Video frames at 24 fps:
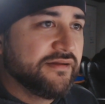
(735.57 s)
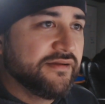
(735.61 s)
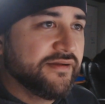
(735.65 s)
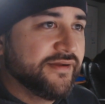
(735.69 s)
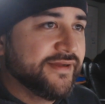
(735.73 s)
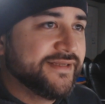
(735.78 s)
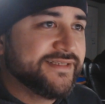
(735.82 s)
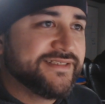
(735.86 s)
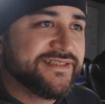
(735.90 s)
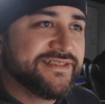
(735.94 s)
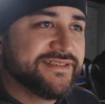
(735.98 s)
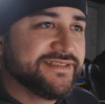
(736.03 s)

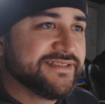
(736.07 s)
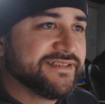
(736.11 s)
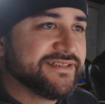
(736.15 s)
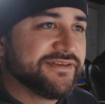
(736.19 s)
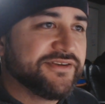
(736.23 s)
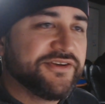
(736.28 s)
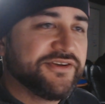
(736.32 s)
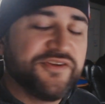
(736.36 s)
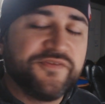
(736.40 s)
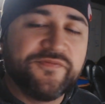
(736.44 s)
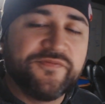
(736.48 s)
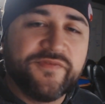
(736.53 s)
It's just a
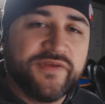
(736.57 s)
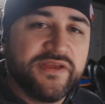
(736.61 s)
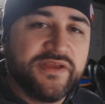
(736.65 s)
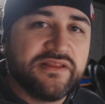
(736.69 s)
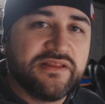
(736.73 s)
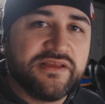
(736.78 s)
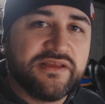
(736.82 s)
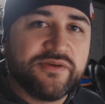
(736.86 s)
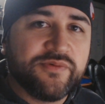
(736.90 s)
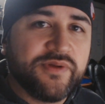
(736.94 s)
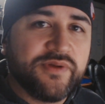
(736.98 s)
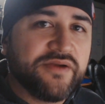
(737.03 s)
good
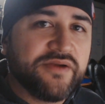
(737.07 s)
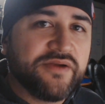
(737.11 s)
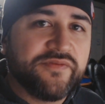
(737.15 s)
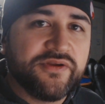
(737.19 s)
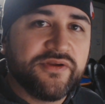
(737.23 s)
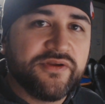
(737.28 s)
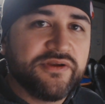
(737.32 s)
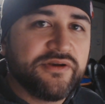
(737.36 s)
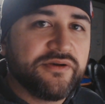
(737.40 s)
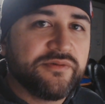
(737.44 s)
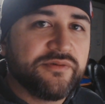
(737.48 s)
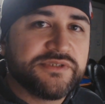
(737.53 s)
feeling whenever
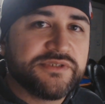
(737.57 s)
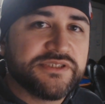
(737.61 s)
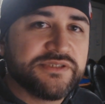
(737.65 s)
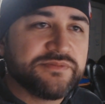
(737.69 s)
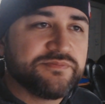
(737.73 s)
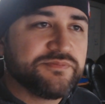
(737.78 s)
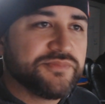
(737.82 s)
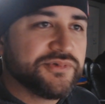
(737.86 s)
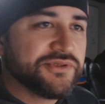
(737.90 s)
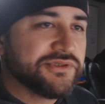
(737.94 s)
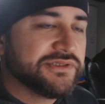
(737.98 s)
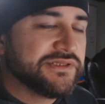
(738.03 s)
you're
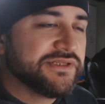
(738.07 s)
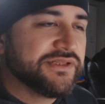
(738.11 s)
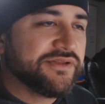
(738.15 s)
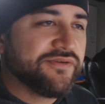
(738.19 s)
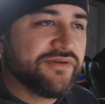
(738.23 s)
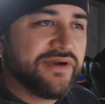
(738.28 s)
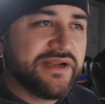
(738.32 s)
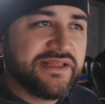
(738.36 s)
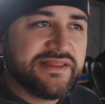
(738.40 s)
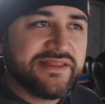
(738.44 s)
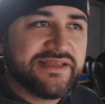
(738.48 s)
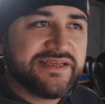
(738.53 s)
just pulling the
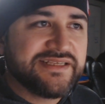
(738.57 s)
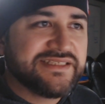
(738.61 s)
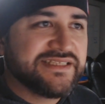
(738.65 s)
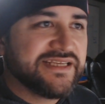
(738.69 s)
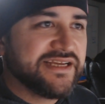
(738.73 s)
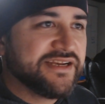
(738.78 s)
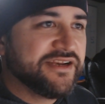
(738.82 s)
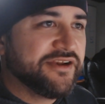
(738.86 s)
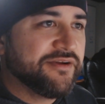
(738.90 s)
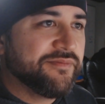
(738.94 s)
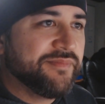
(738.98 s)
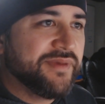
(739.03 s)
right things
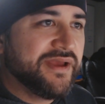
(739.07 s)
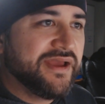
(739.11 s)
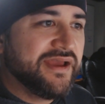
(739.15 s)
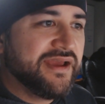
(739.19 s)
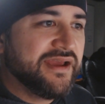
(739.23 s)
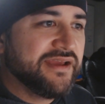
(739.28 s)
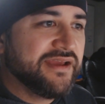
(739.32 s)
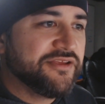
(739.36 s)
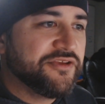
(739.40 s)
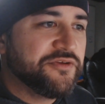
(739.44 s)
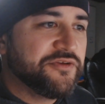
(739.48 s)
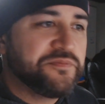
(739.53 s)
out of your
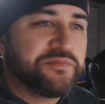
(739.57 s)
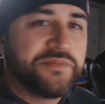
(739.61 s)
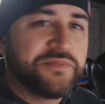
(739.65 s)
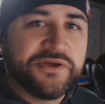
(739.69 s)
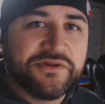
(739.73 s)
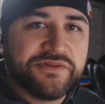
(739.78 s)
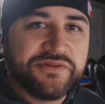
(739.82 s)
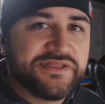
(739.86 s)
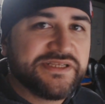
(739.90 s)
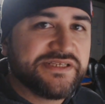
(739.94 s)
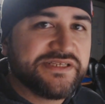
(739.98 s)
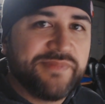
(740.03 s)
bag. You
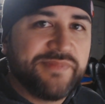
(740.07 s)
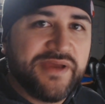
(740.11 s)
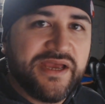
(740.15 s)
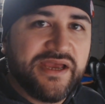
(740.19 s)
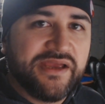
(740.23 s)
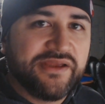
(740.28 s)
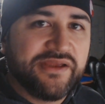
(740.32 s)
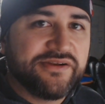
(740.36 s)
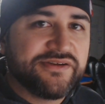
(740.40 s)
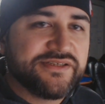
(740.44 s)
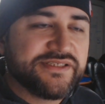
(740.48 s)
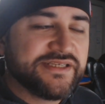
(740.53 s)
built this
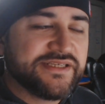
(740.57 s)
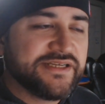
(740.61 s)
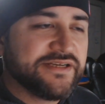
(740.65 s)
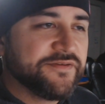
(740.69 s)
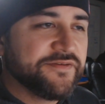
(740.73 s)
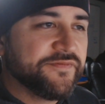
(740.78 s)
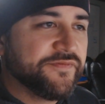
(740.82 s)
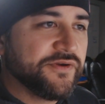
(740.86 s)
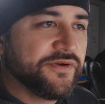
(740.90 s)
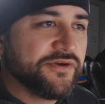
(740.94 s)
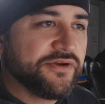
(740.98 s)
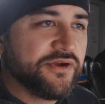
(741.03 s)
bag
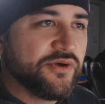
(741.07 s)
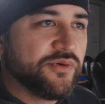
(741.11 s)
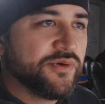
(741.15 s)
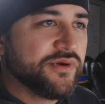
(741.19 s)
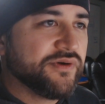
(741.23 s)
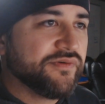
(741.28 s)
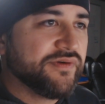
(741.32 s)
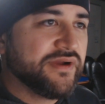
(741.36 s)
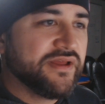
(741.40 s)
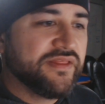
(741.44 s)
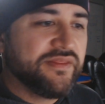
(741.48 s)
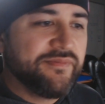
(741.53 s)
yourself. You're
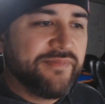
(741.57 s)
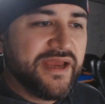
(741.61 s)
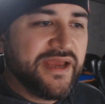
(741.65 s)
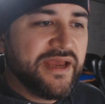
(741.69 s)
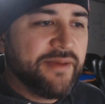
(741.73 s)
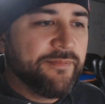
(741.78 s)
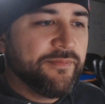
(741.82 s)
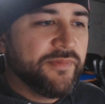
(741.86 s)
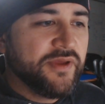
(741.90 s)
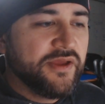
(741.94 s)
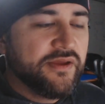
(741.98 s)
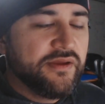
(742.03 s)
going around the
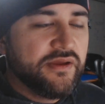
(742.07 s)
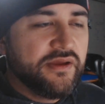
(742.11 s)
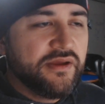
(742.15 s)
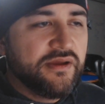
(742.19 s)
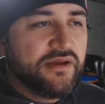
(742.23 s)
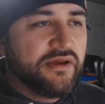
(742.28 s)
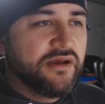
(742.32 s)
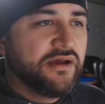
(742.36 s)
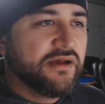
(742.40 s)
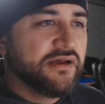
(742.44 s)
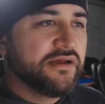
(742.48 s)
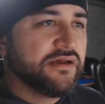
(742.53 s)
map.
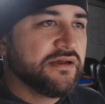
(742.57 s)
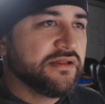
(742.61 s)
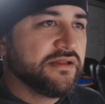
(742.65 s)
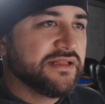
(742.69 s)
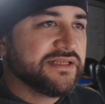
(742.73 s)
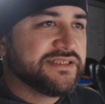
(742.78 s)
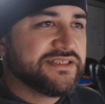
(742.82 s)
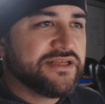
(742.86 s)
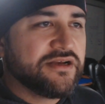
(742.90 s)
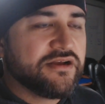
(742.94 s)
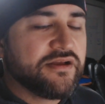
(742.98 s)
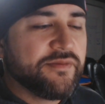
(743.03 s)

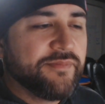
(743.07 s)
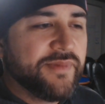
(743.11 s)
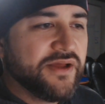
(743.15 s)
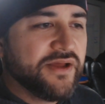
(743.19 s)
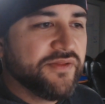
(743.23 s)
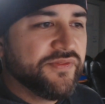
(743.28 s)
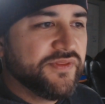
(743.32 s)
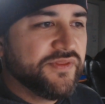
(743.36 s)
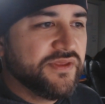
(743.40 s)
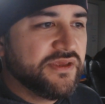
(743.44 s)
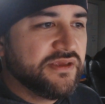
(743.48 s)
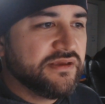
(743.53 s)
Let's talk
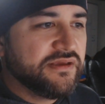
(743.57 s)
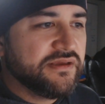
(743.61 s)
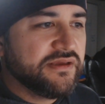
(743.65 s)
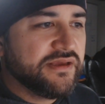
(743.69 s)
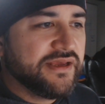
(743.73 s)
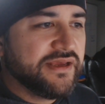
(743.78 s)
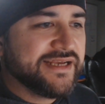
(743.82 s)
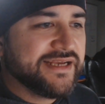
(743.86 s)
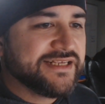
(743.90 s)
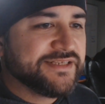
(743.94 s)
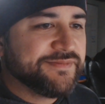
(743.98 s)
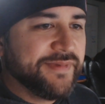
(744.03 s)
about
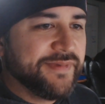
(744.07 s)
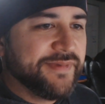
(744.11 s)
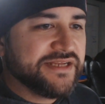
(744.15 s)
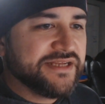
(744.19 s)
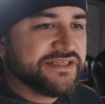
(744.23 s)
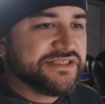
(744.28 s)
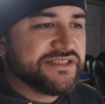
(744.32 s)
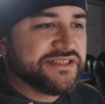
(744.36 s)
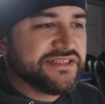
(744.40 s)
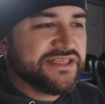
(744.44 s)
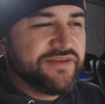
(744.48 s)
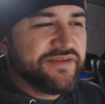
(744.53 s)
the
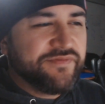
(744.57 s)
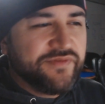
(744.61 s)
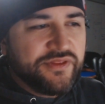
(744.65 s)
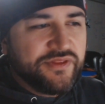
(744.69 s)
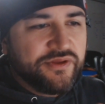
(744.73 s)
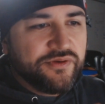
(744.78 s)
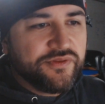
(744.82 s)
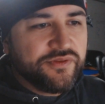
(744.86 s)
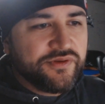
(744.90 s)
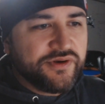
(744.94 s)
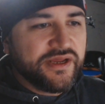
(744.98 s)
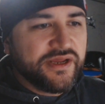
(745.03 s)
expansions, even
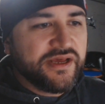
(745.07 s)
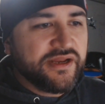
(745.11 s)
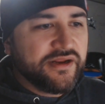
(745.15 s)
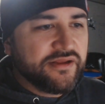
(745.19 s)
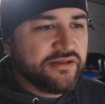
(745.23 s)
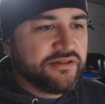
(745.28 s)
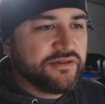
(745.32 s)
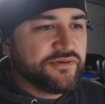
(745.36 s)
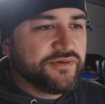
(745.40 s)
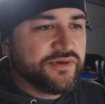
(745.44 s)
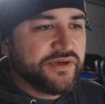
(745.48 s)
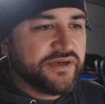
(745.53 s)
though they're not
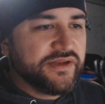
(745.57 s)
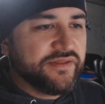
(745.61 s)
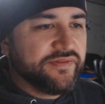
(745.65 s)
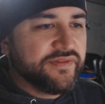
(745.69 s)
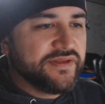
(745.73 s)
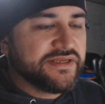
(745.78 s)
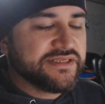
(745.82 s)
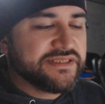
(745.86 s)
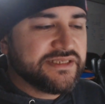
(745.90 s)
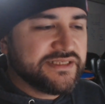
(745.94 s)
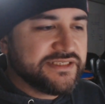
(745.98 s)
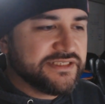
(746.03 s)
included in
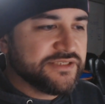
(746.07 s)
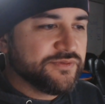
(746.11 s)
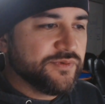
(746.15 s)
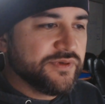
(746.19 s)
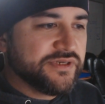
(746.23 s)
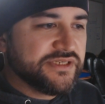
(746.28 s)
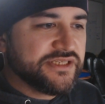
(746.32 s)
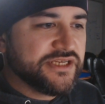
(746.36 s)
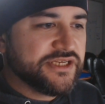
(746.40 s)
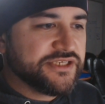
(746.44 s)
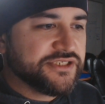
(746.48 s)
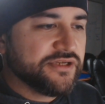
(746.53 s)
this. I just
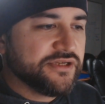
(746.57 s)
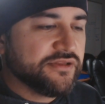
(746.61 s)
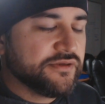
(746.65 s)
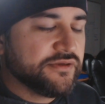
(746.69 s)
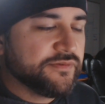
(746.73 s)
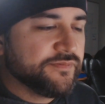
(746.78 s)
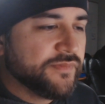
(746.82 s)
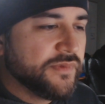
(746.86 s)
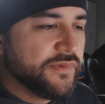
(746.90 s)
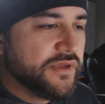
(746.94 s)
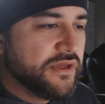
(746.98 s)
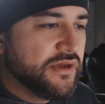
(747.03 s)
want to touch
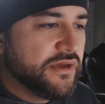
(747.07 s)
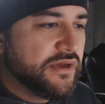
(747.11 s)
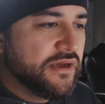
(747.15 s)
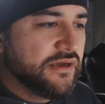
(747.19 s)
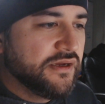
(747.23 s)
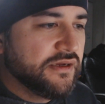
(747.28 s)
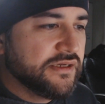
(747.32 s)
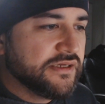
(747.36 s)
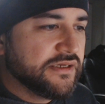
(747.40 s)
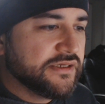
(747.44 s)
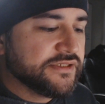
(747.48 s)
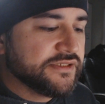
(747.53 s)
on
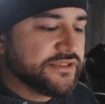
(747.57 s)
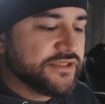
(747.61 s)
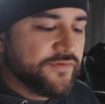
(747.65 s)
them.